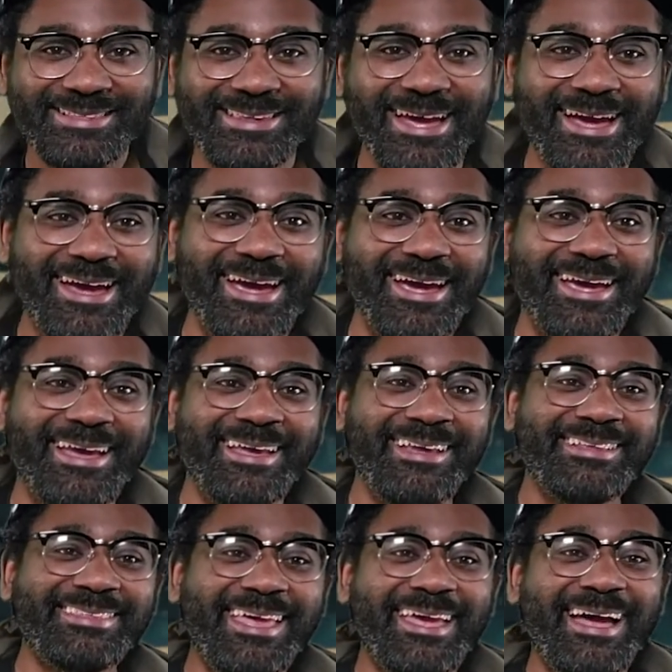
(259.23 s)
they
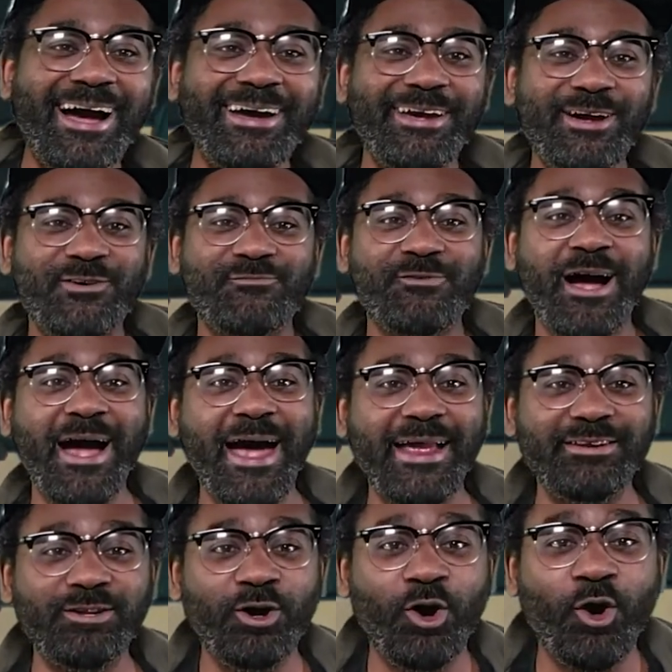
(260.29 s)
they out here
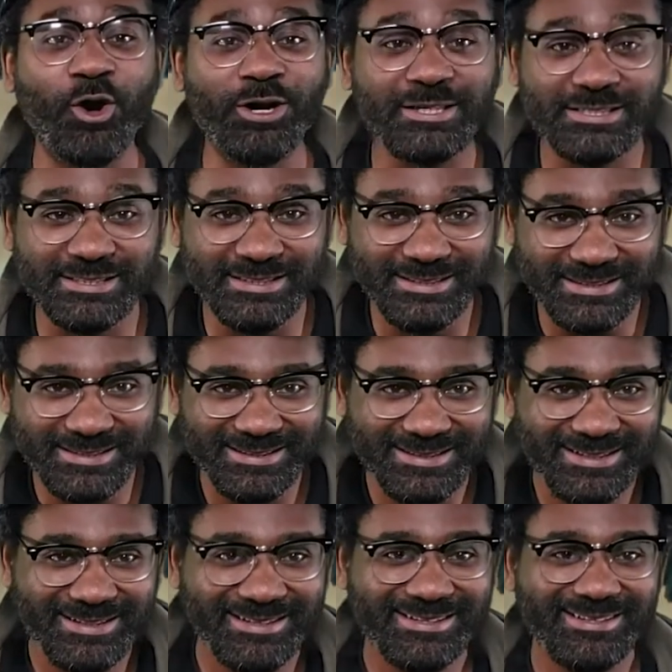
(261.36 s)
riding horses
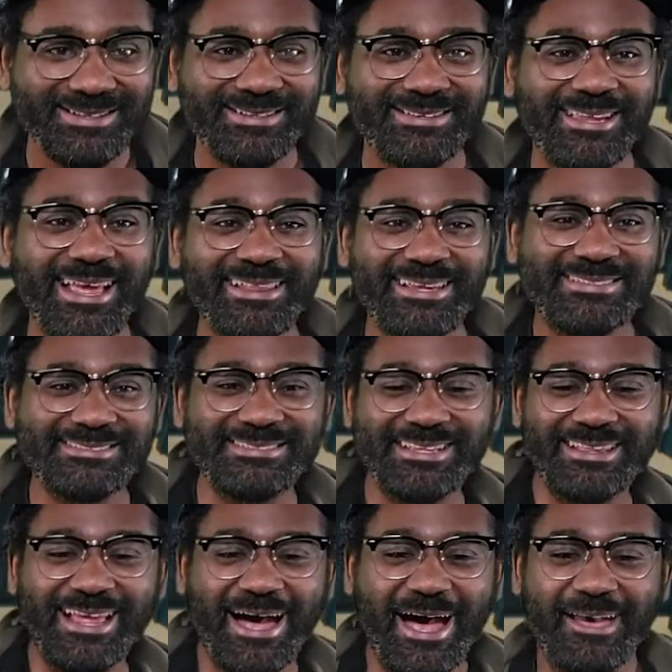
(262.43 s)
they listen to
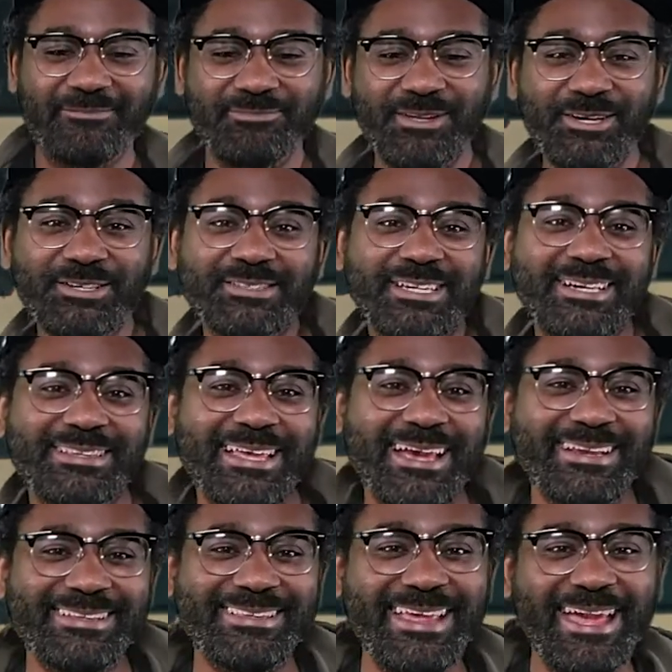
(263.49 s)
live music,
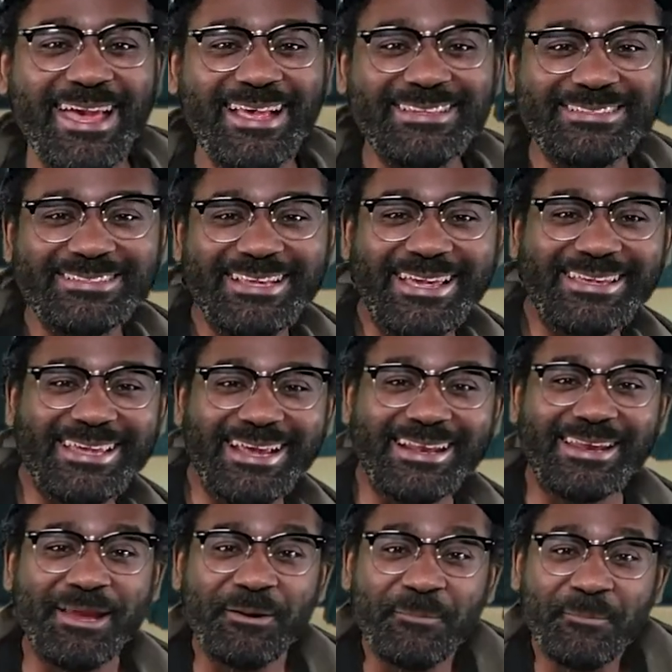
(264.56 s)
they dancing, they
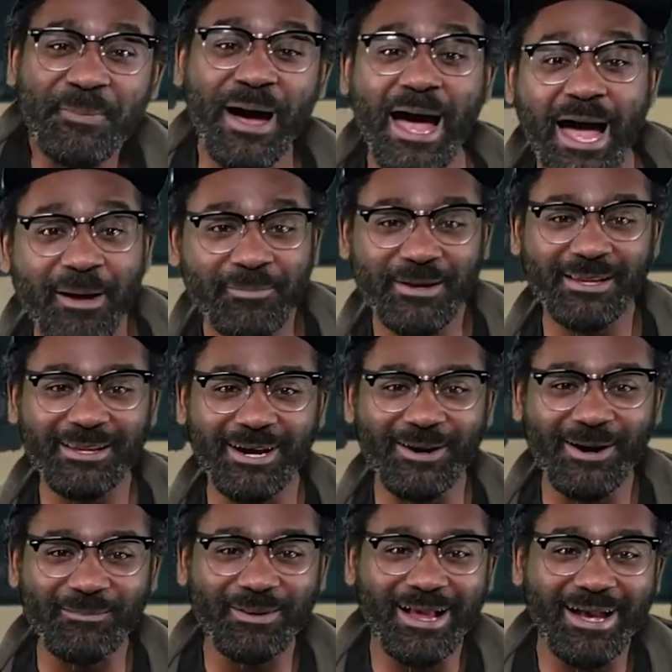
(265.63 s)
getting it popping,
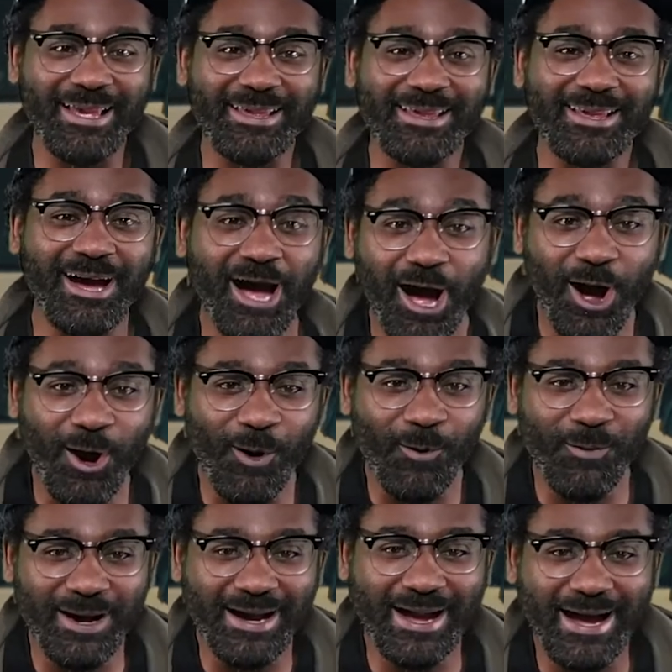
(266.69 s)
yo. I'm like, yo,
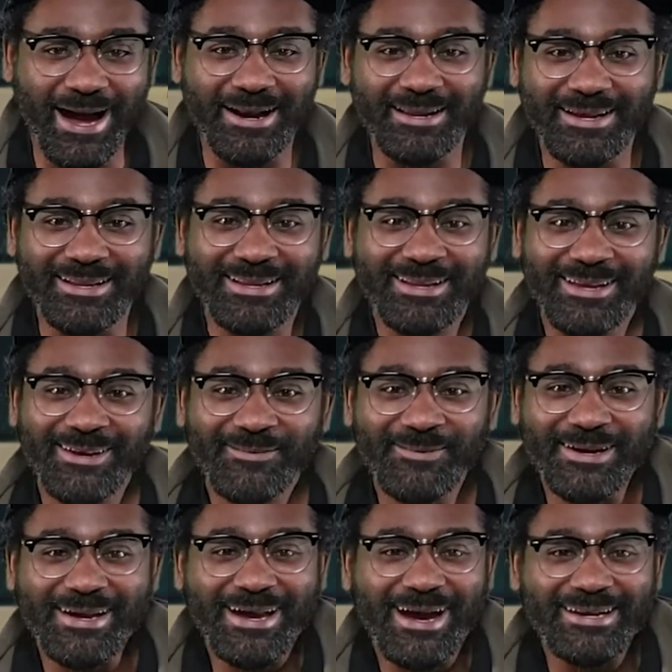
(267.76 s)
what kind of
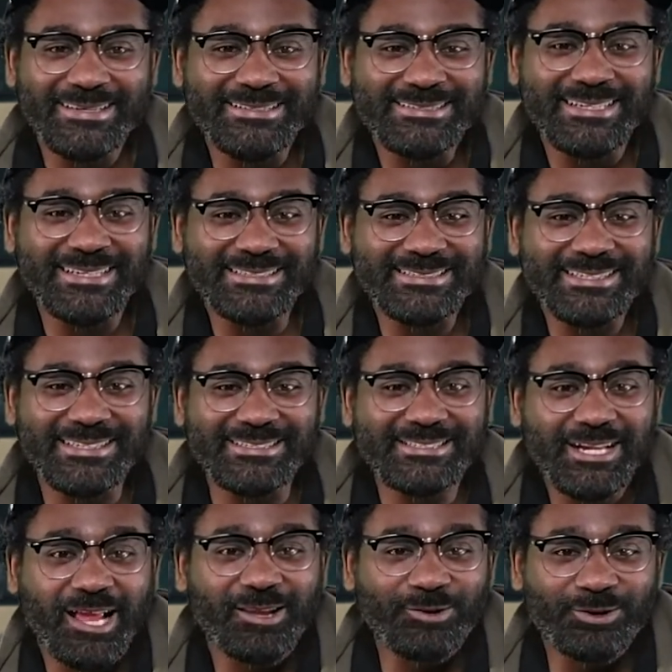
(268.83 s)
what kind of shit is this?
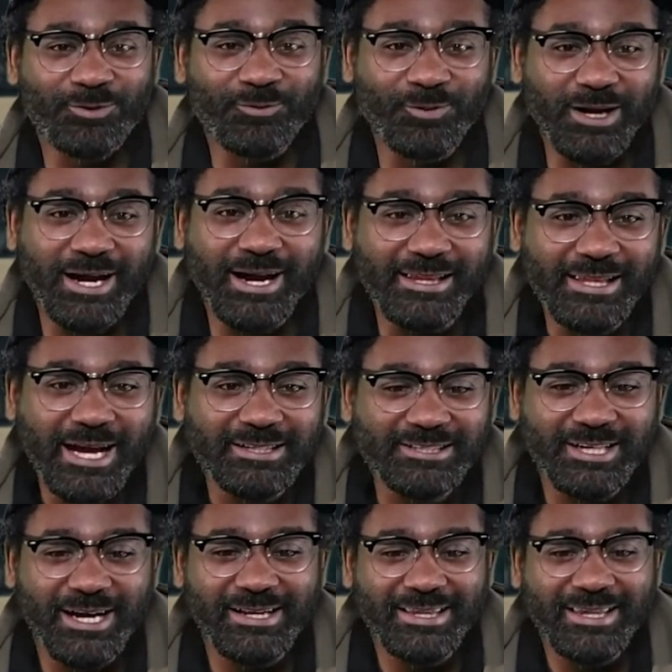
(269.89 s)
Y'all on the run. Y'all
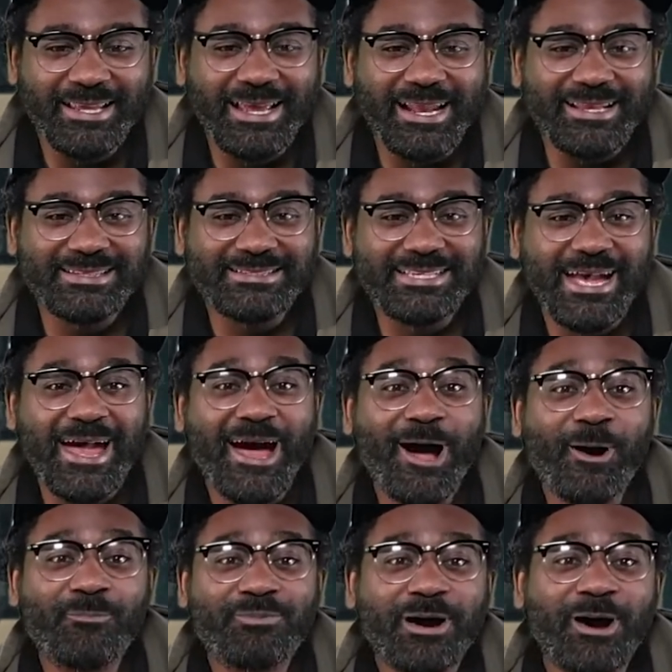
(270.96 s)
trying to get out of
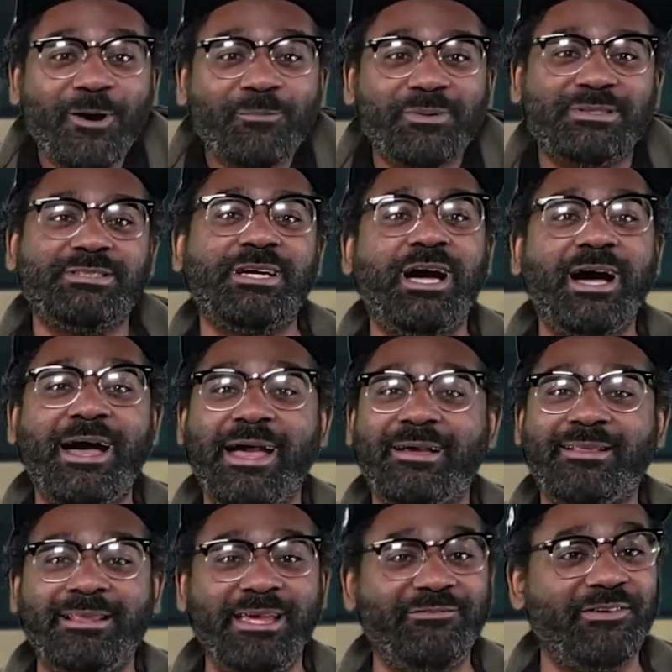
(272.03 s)
town, bro. But y'all
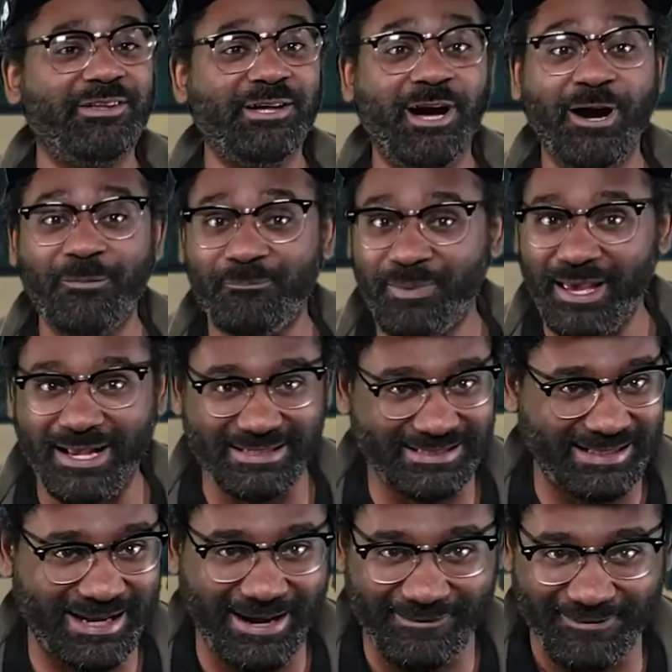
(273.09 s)
ain't living y'all best
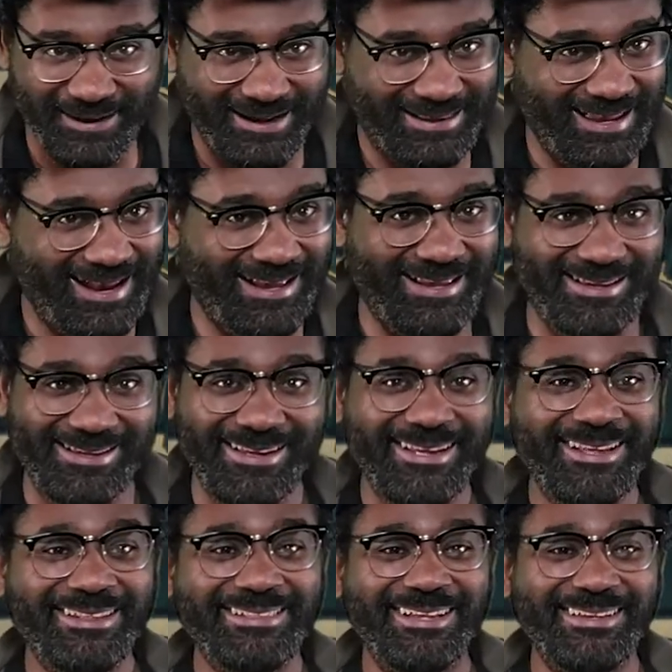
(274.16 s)
life. Like they
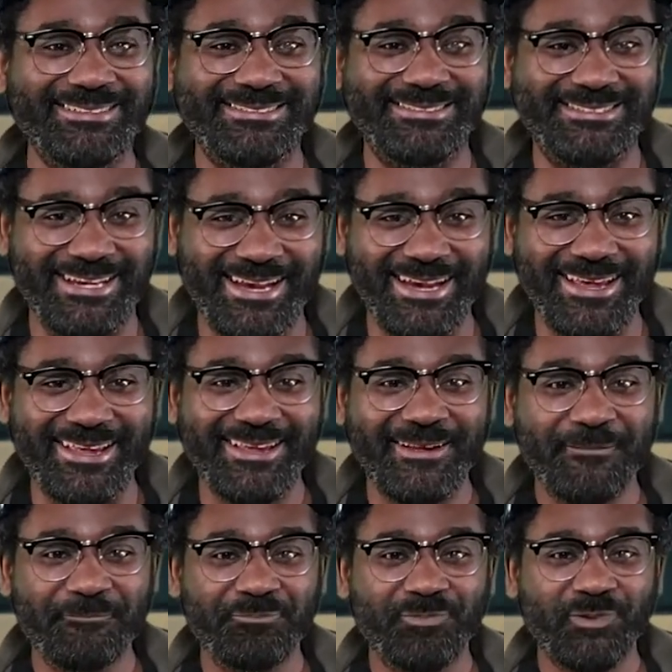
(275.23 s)
legit
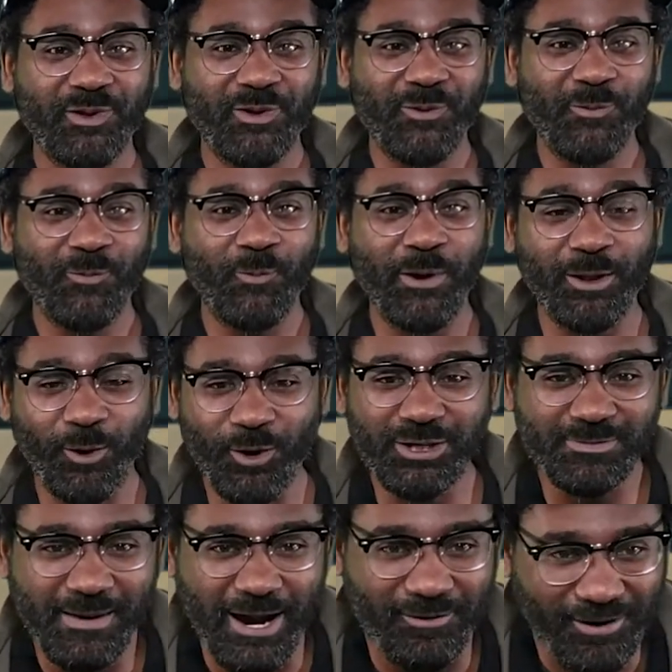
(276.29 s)
went
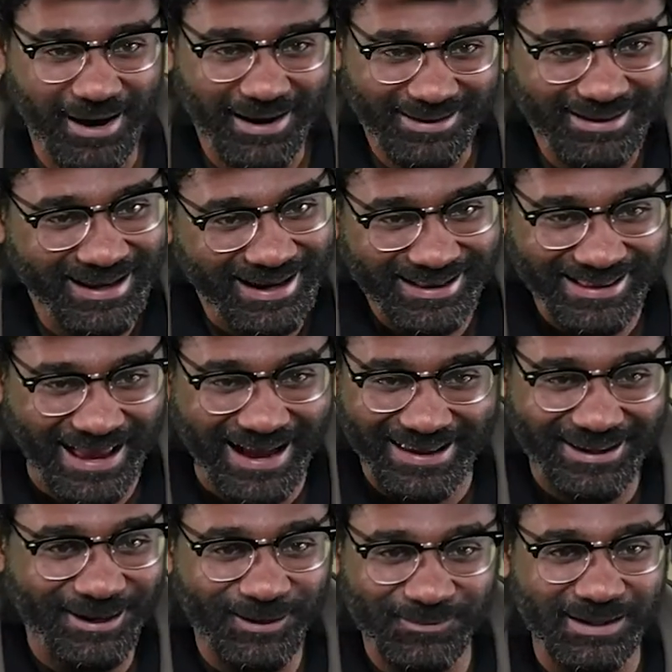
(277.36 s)
horseback riding. Like that
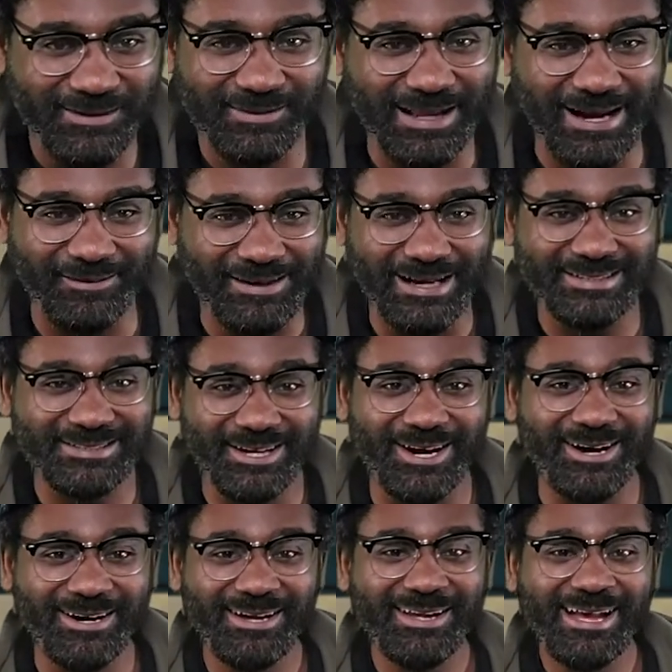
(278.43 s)
killed me. Like when I
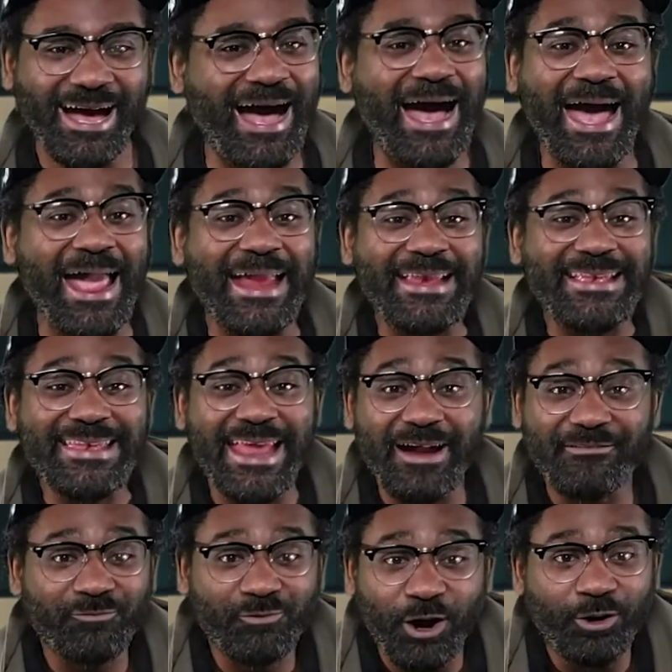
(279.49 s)
saw, I ain't
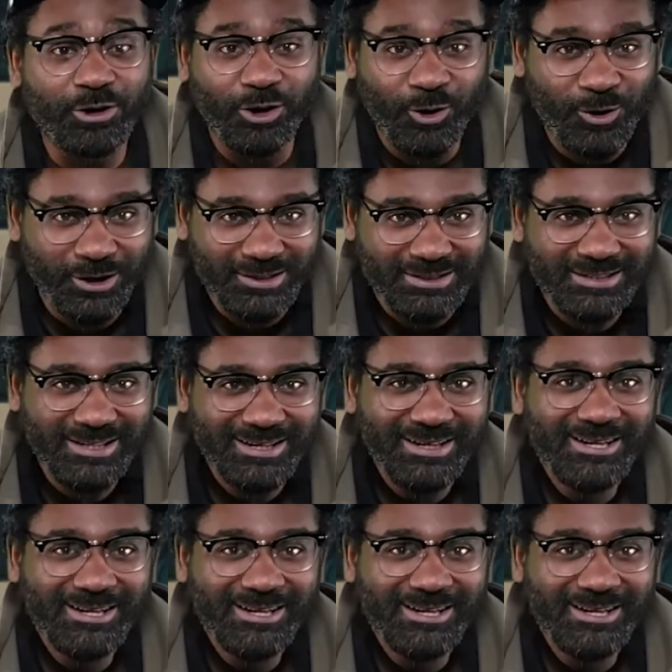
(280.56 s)
never rode a horse.